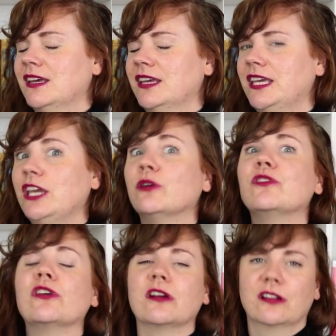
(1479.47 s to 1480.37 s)

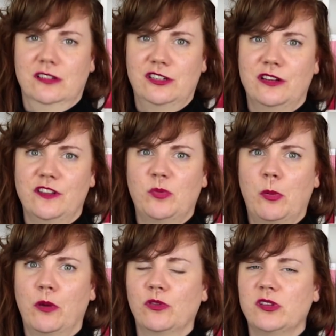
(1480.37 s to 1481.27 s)
hears her turn this
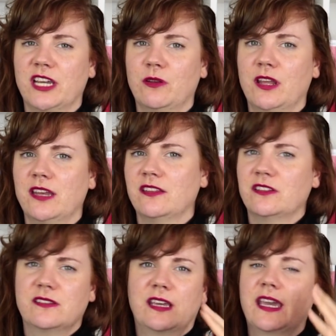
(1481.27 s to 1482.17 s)
proposal down and is
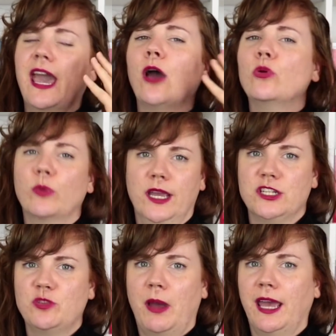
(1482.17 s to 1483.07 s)
just
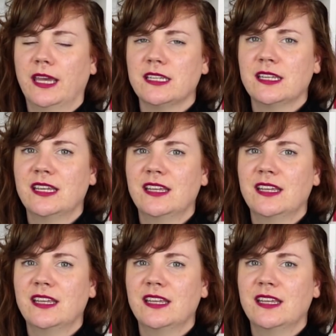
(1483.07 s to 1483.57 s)
outraged by it.